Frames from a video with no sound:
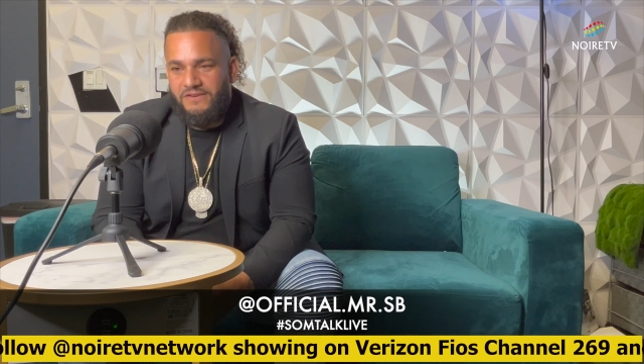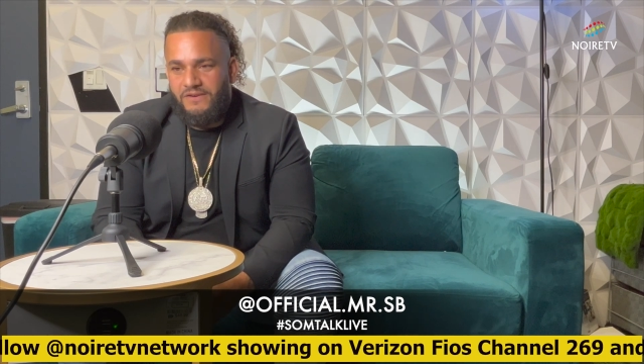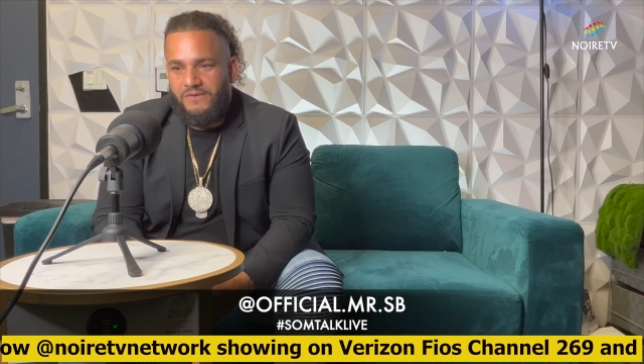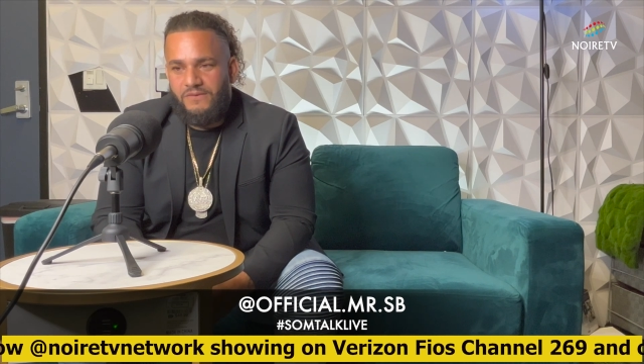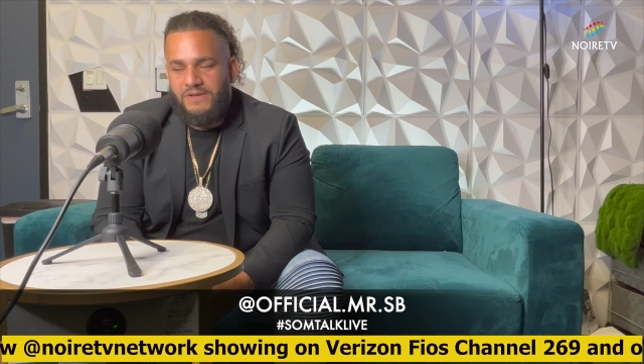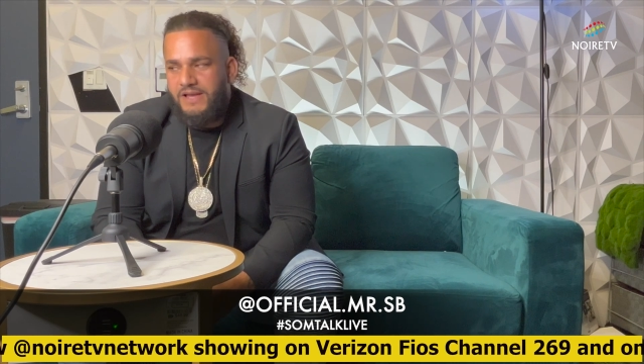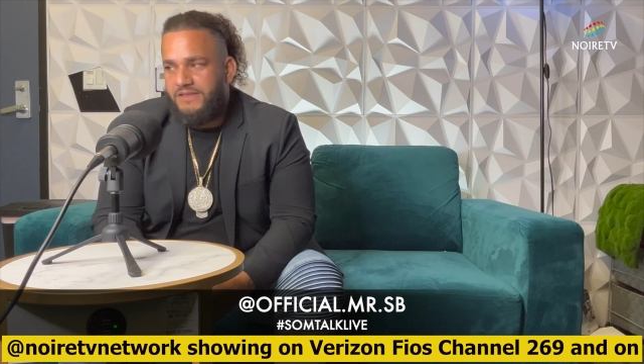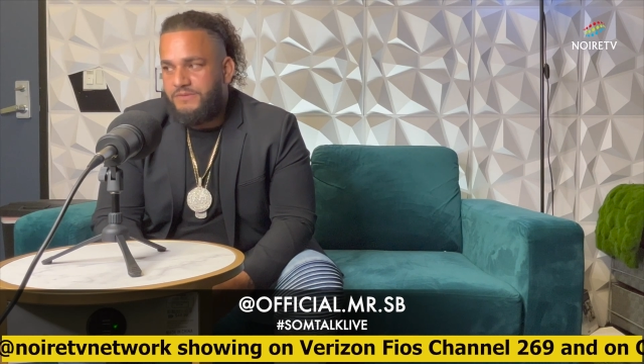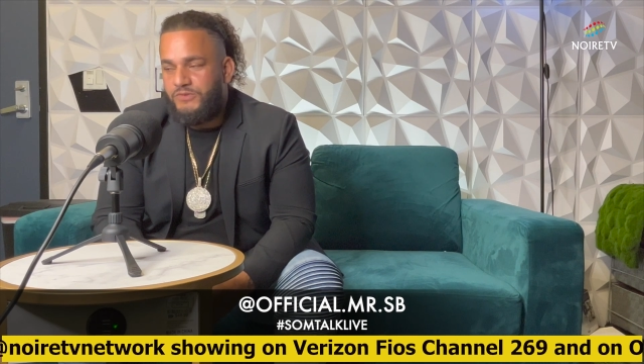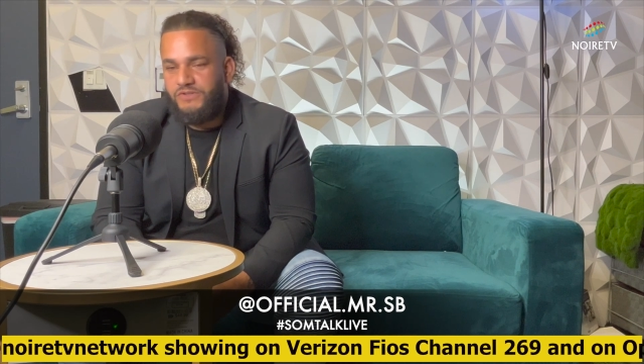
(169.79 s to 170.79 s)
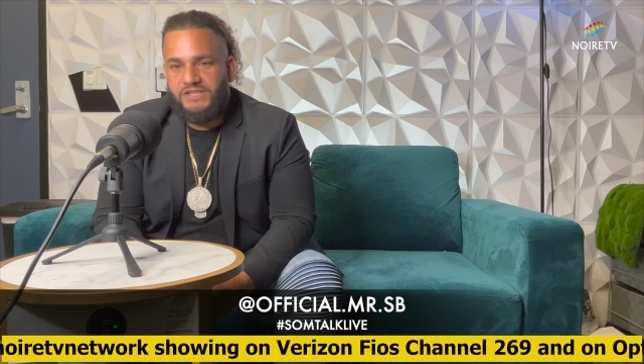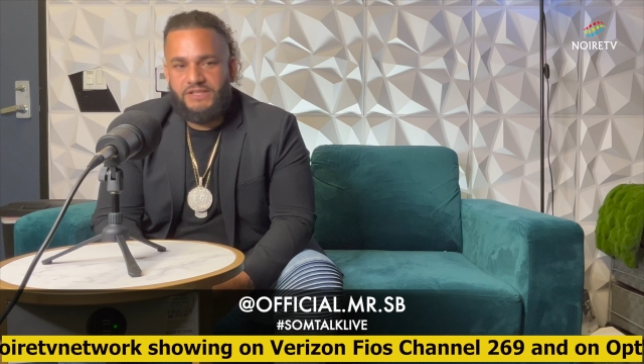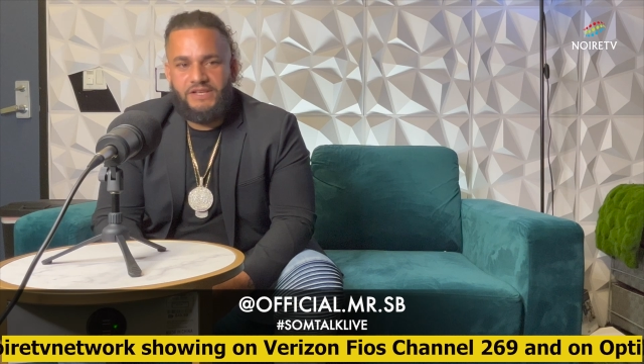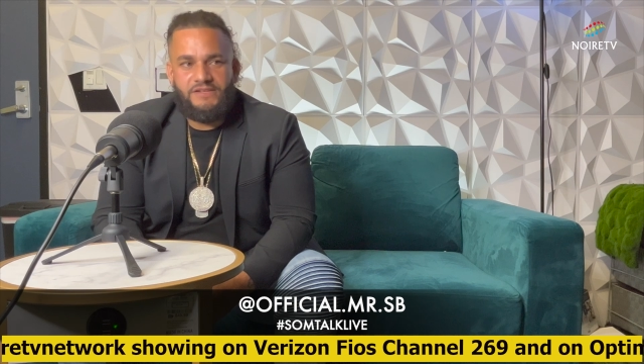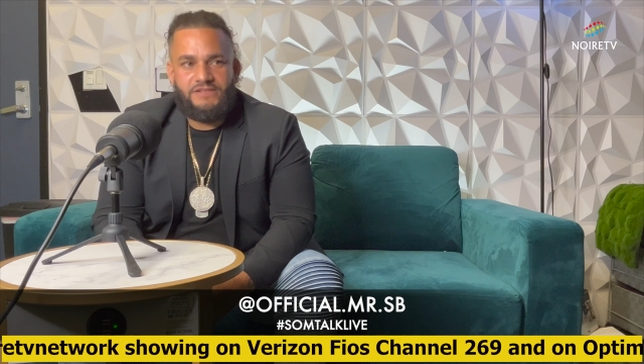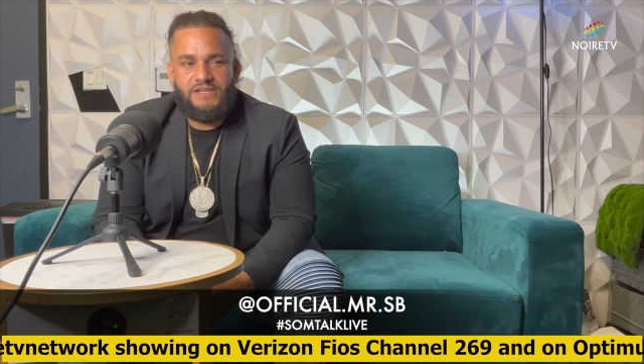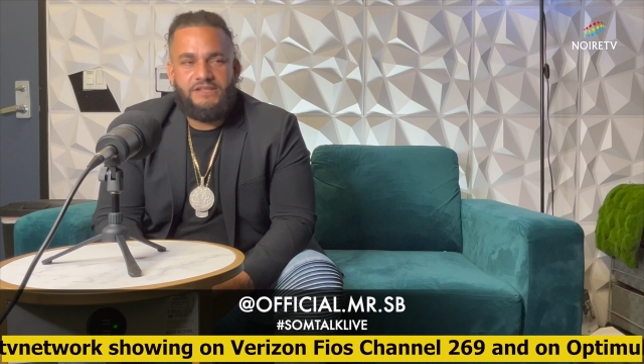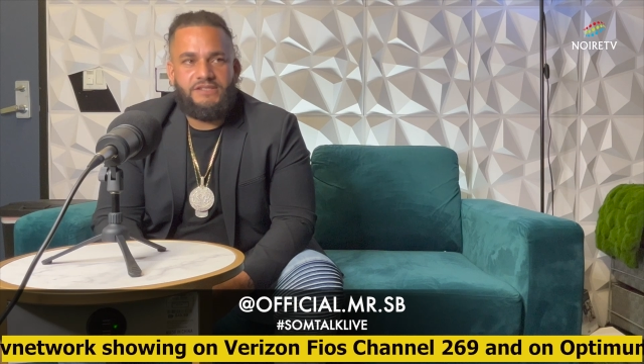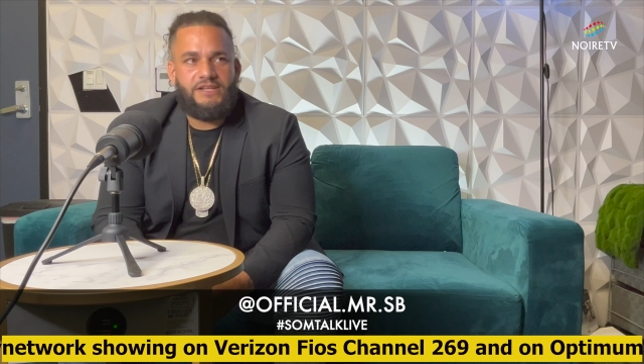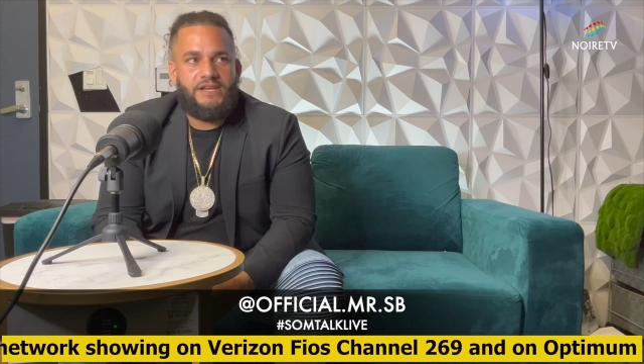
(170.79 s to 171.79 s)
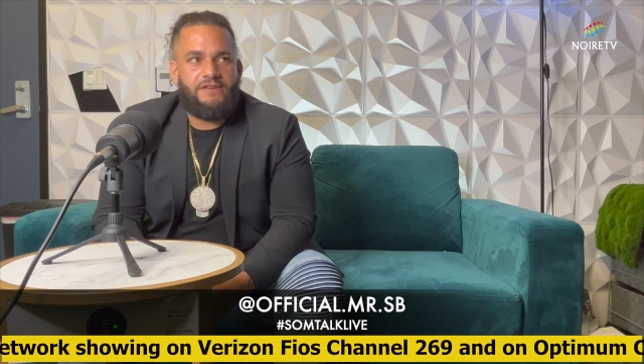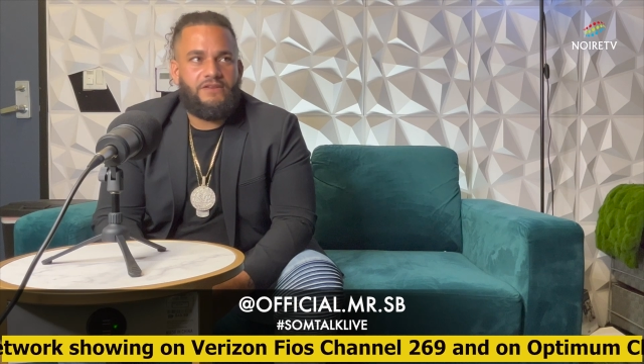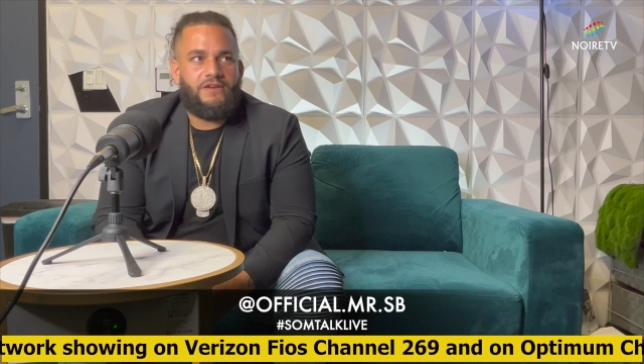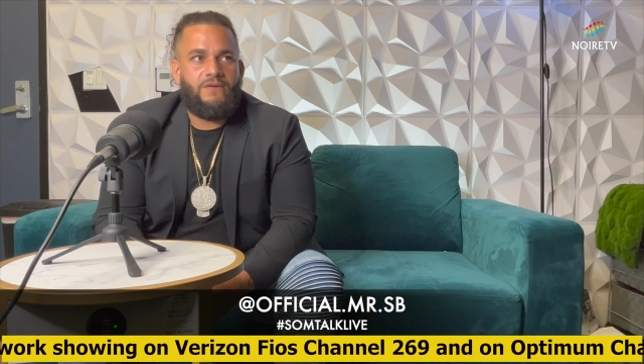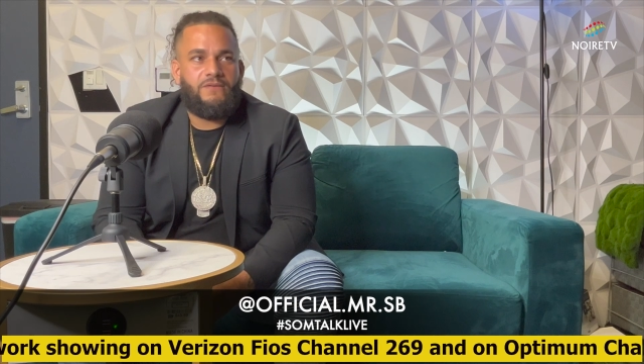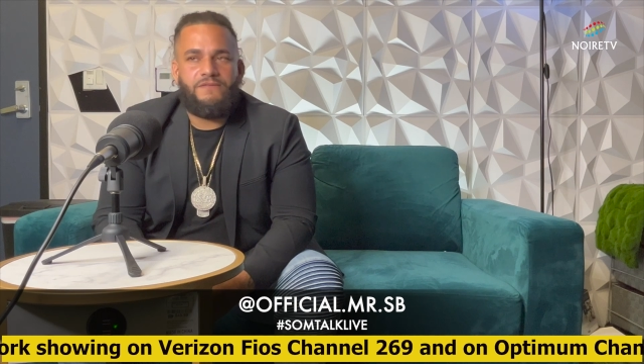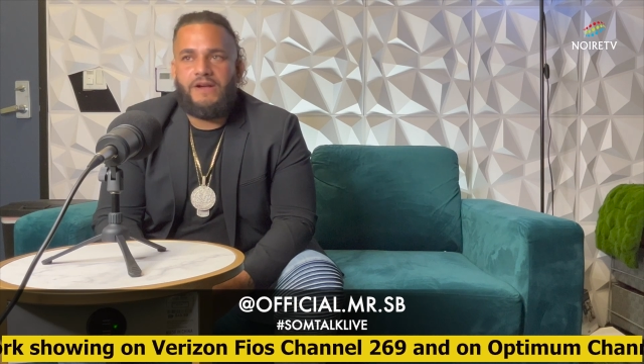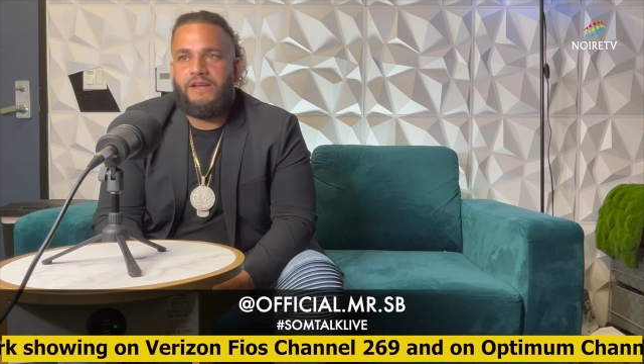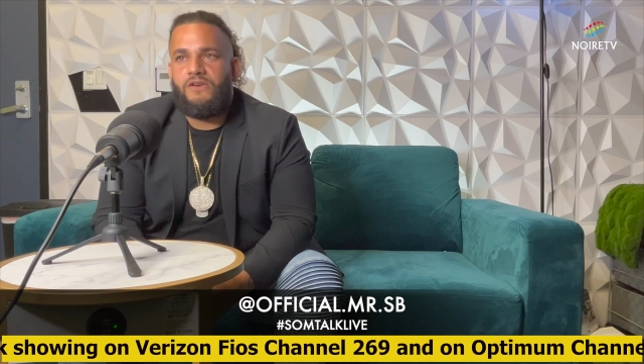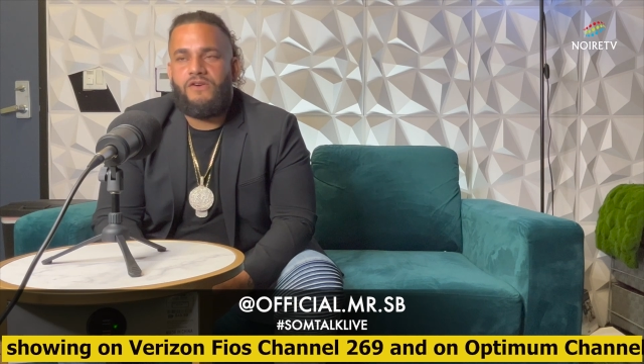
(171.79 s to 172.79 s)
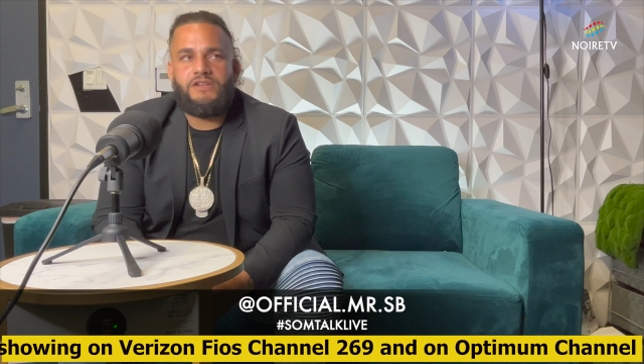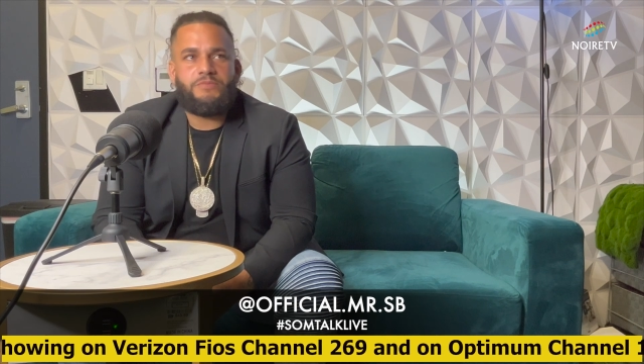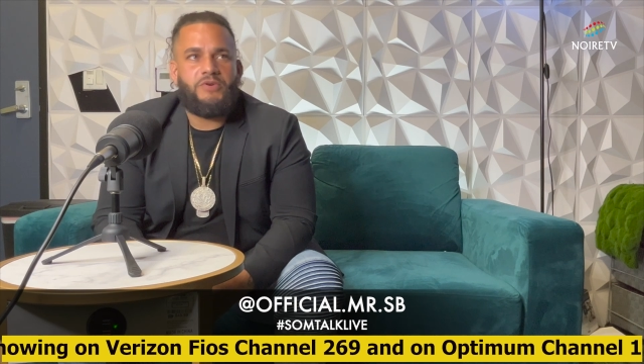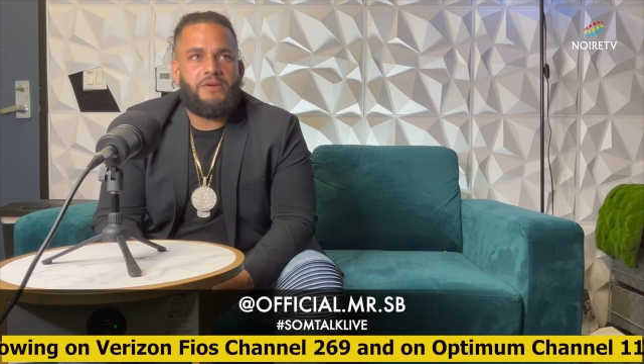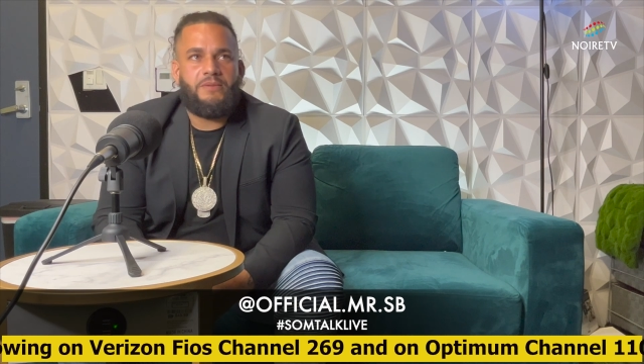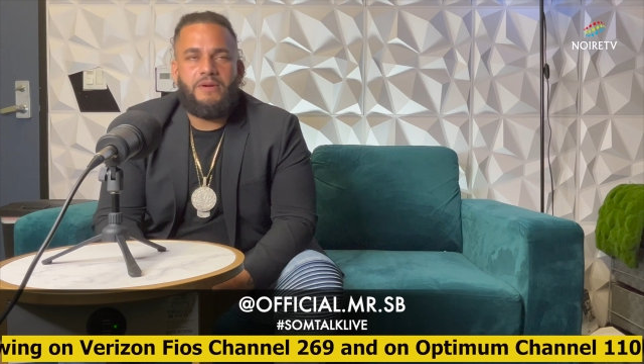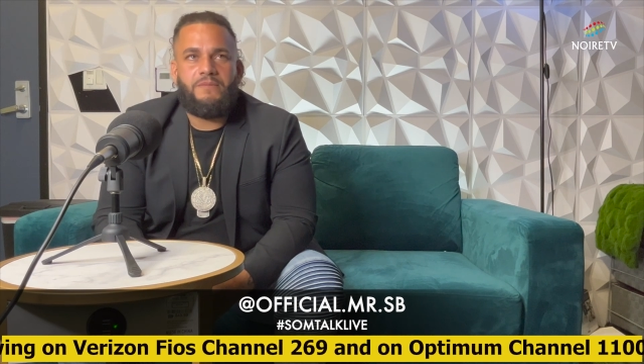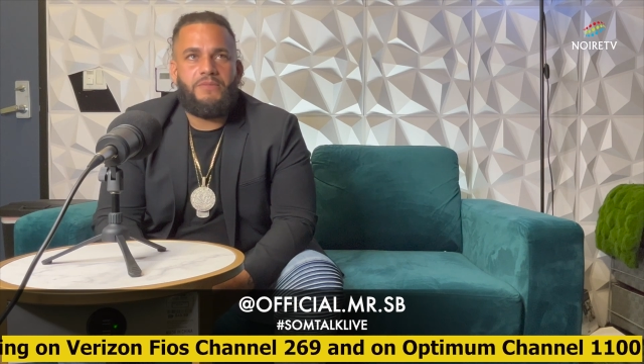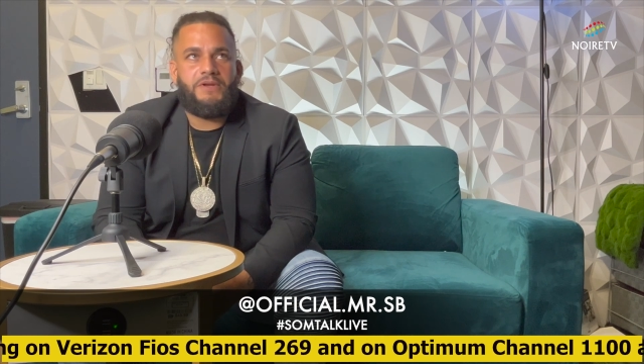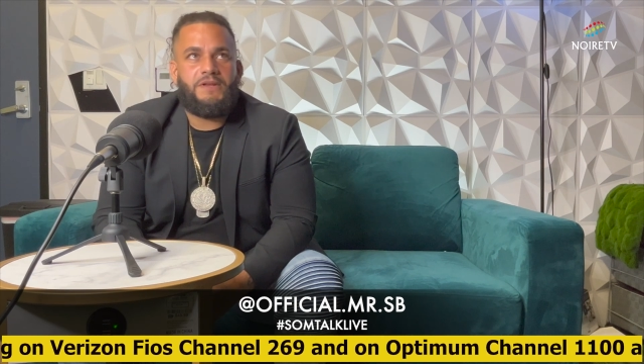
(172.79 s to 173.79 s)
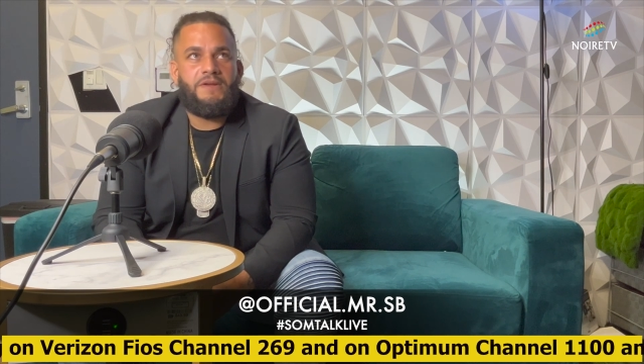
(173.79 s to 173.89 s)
this music thing is easy and, find an artist, put them up, but